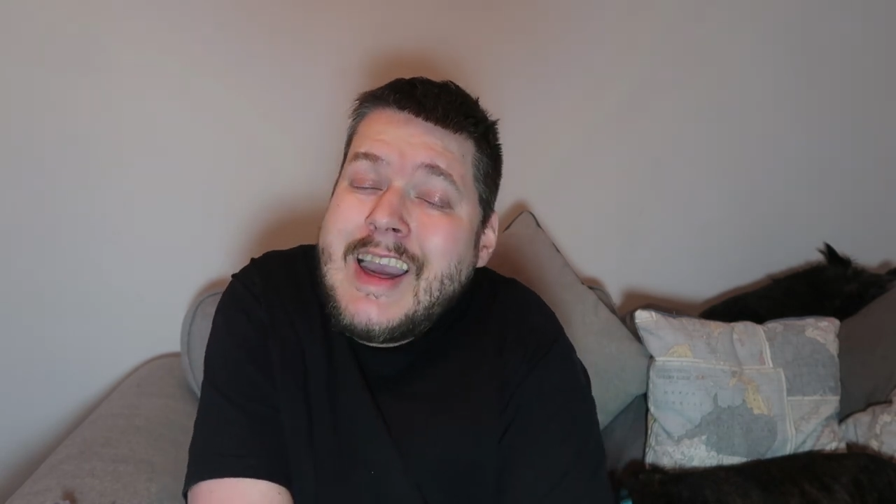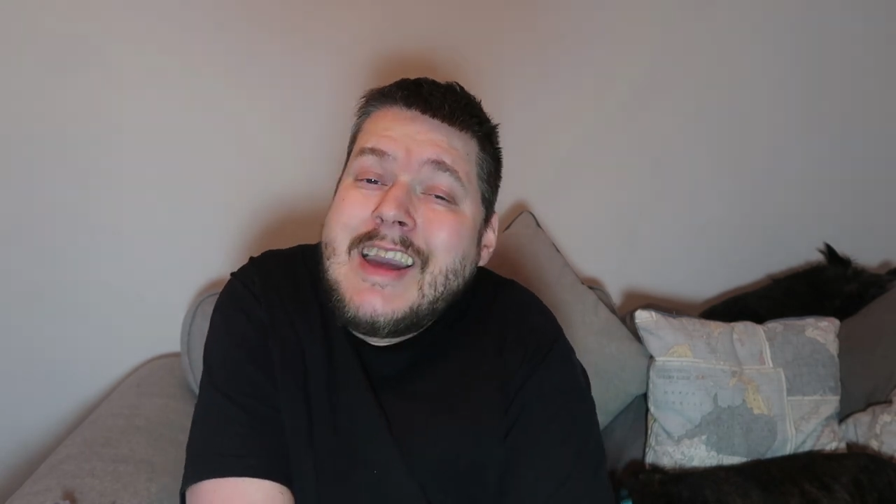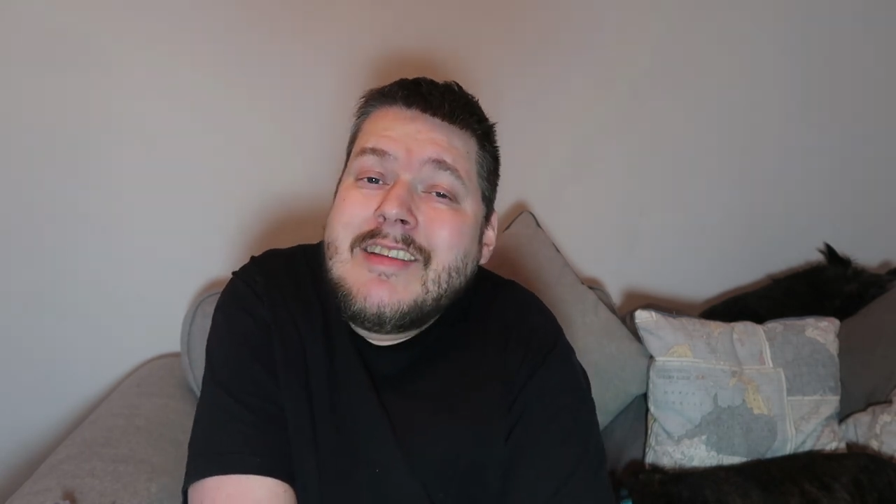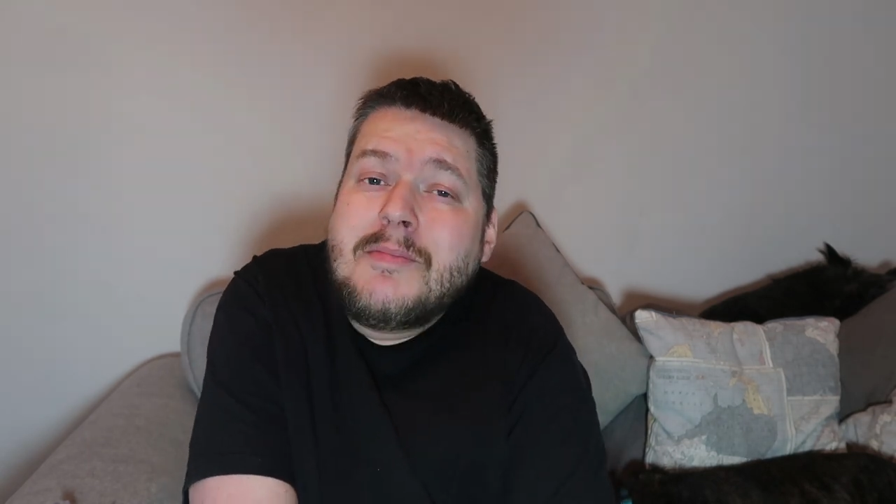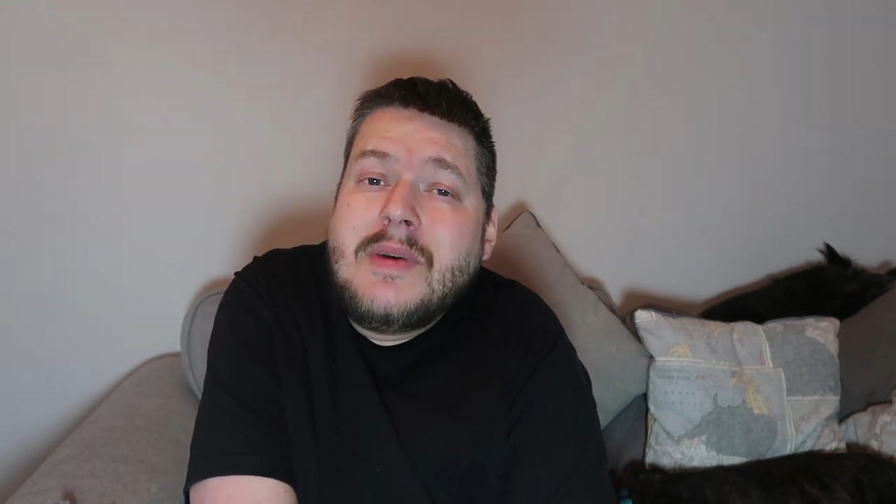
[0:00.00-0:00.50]

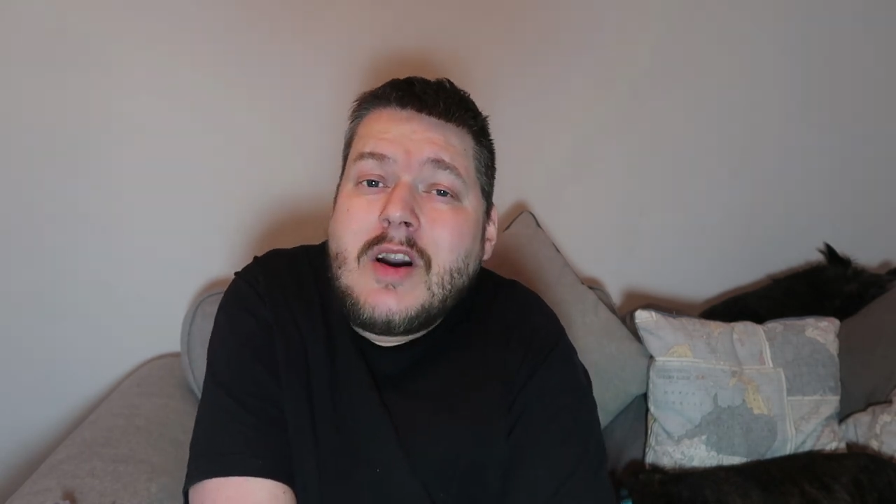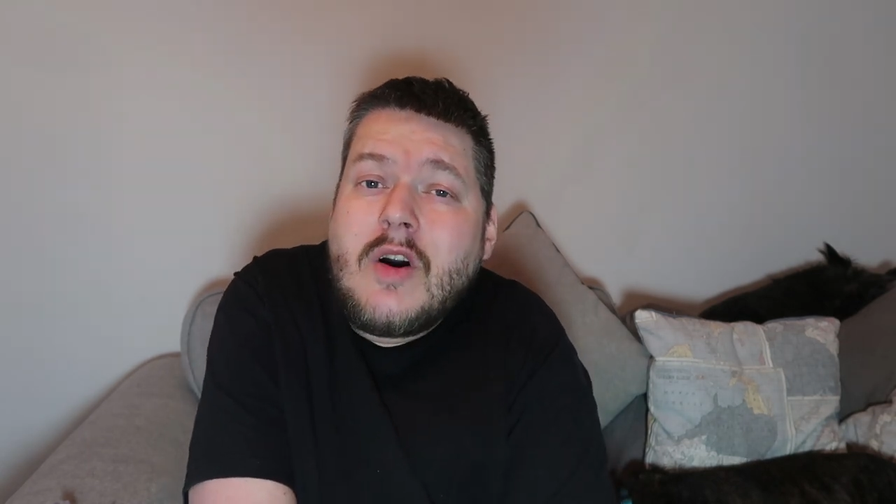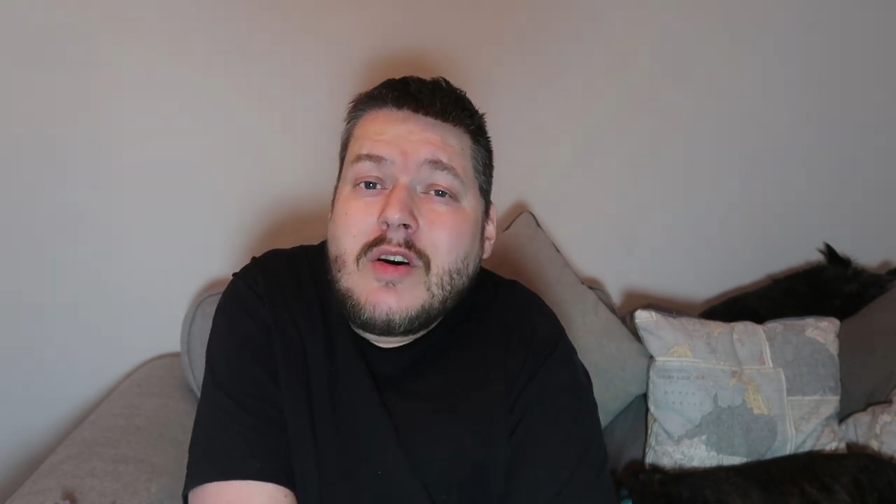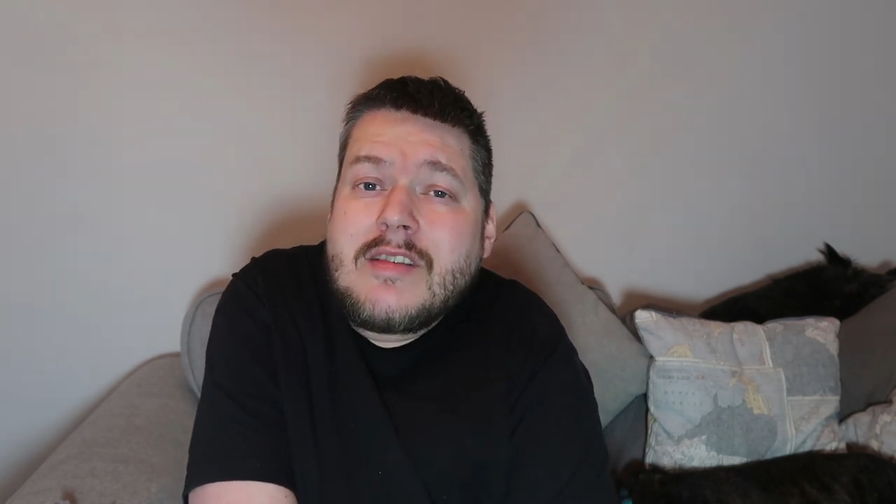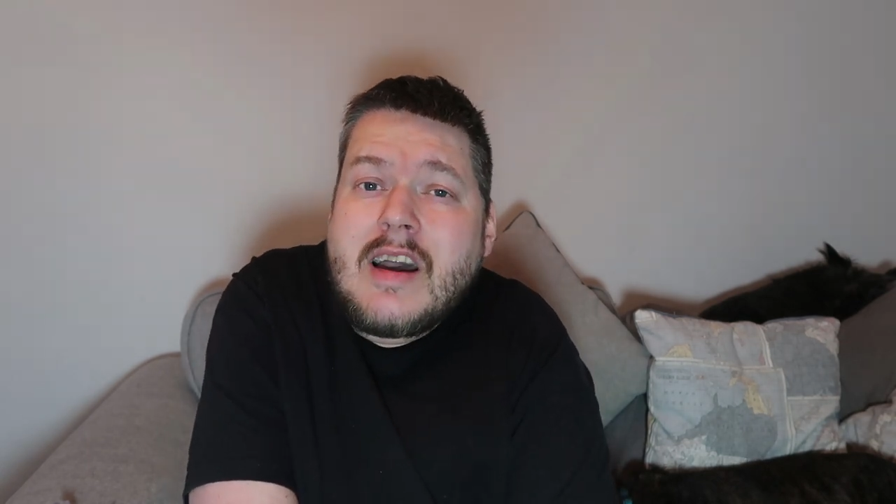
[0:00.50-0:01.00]
It's
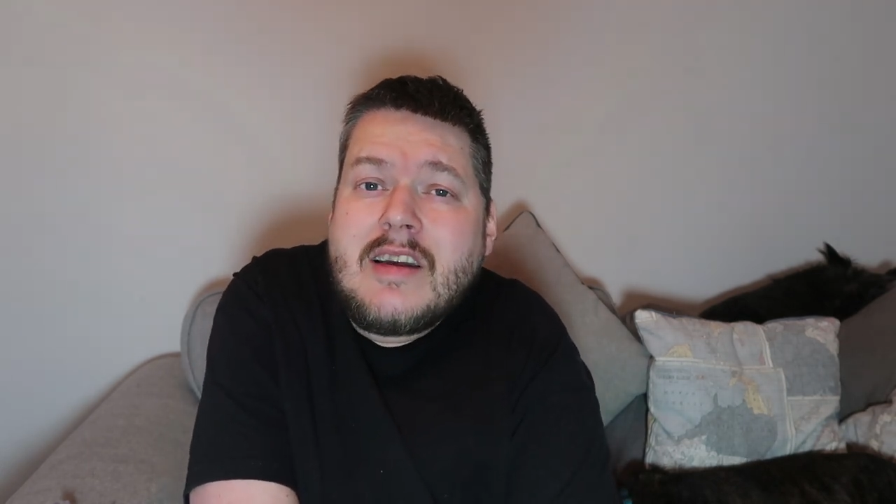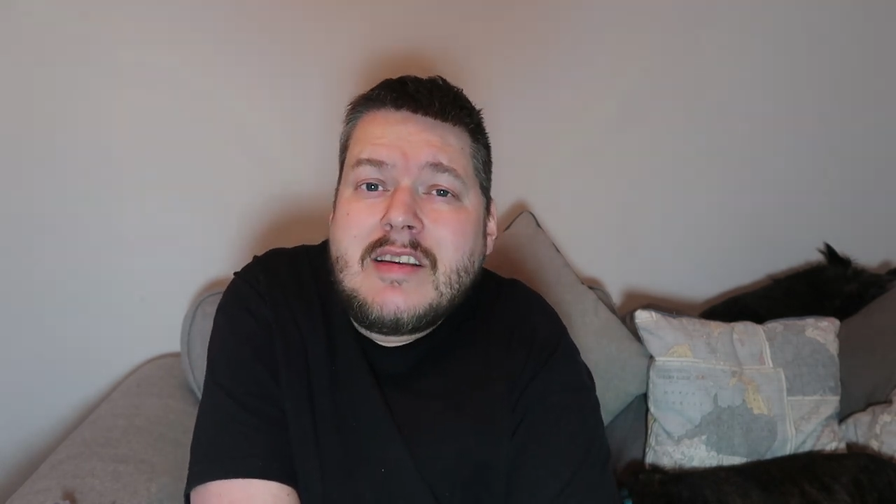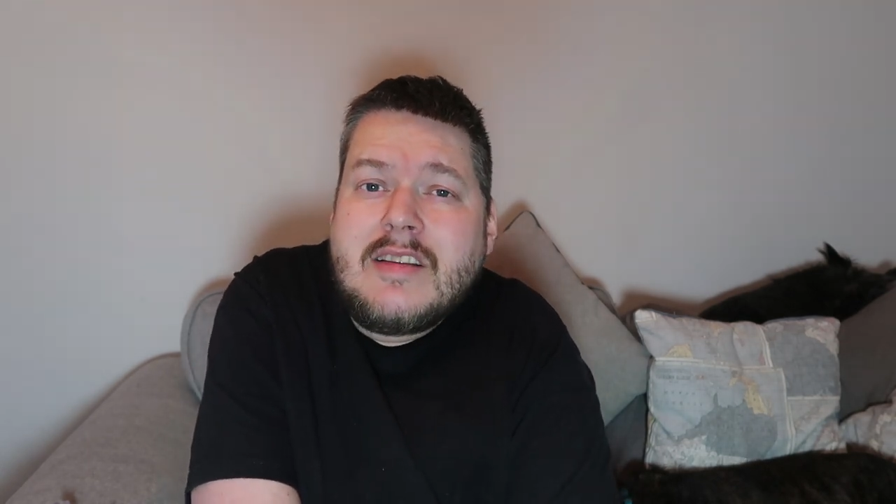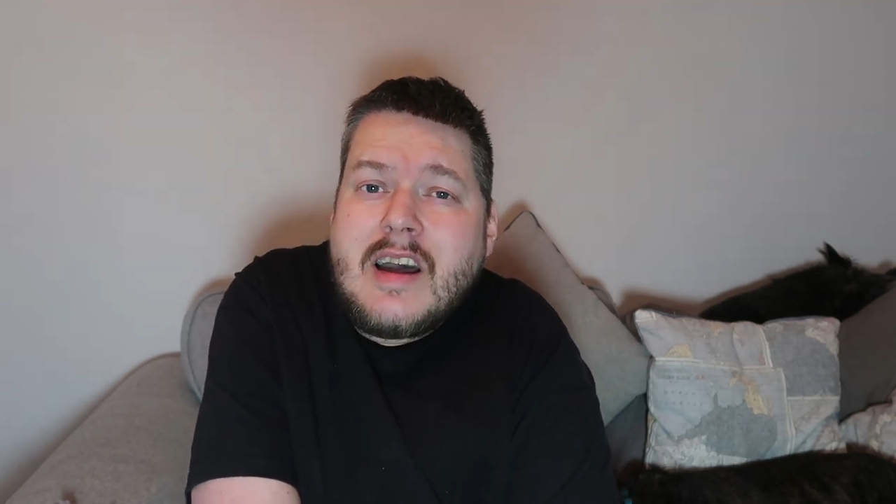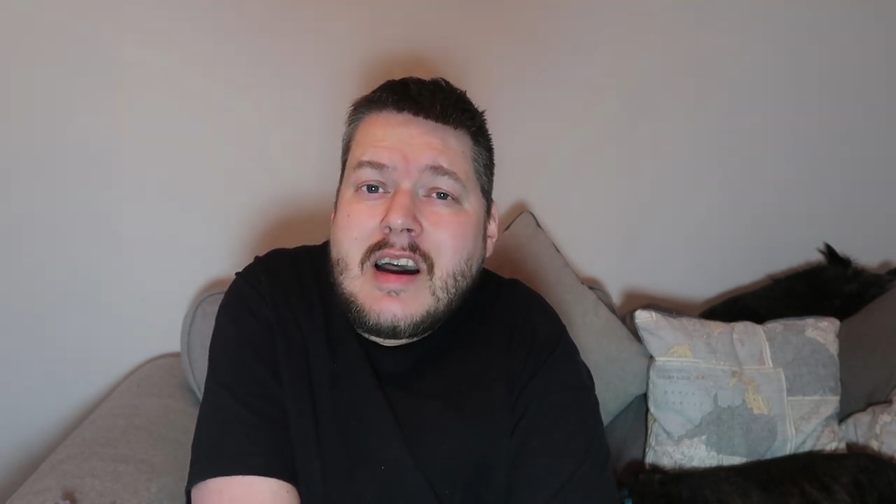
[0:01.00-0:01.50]
because I
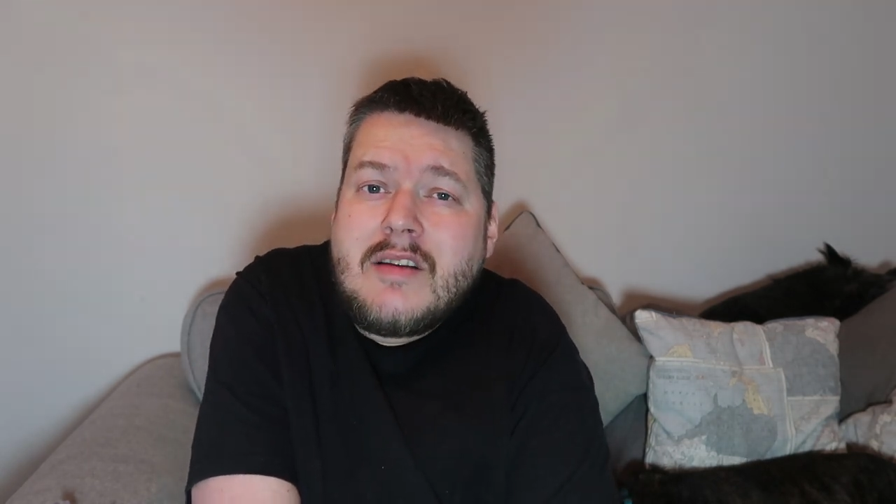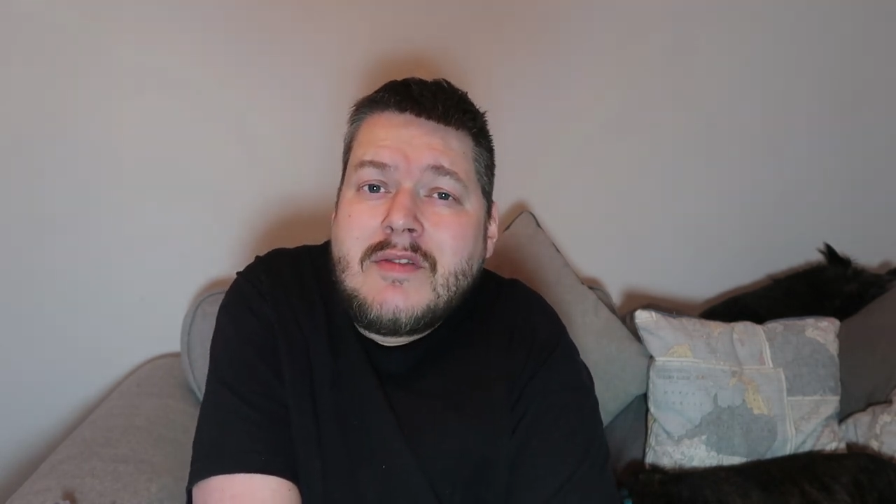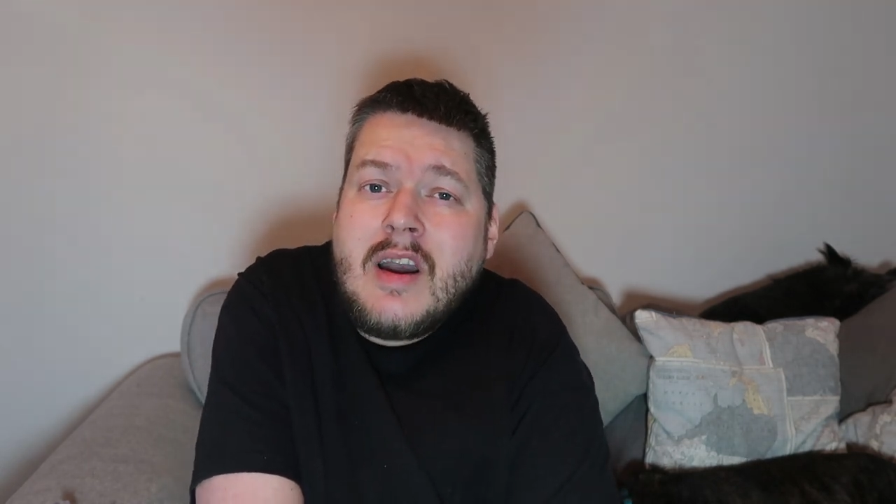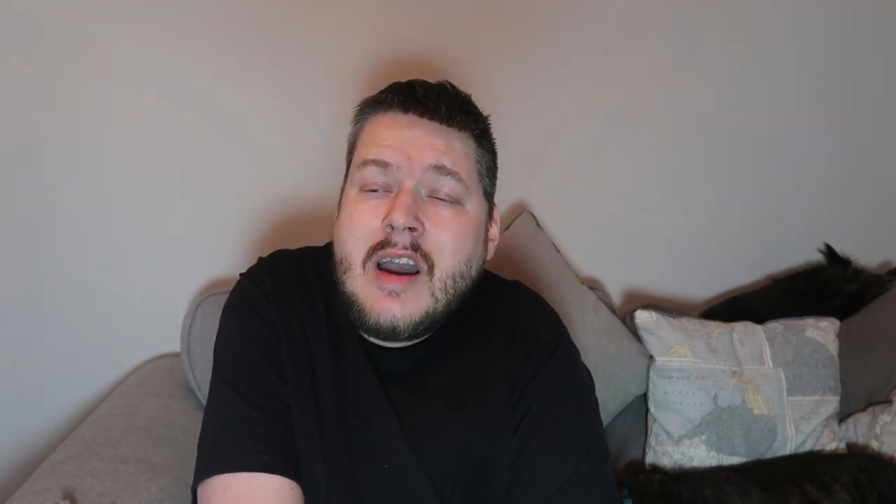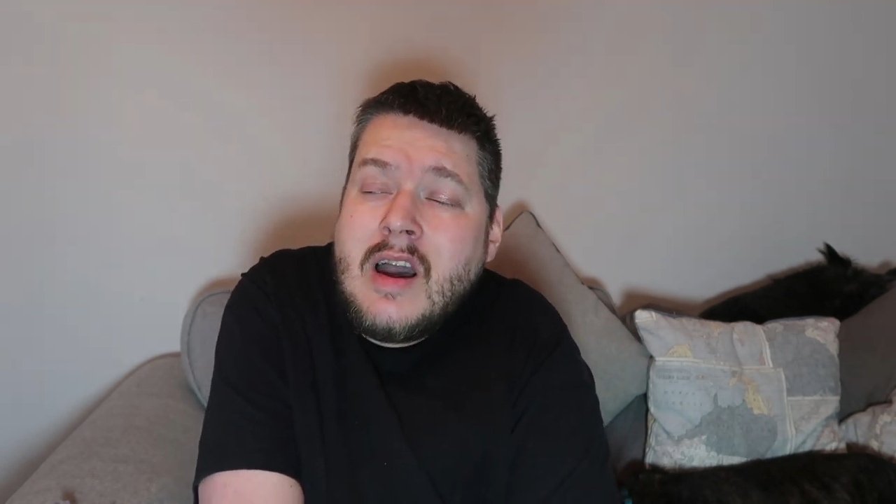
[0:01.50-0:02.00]
didn't have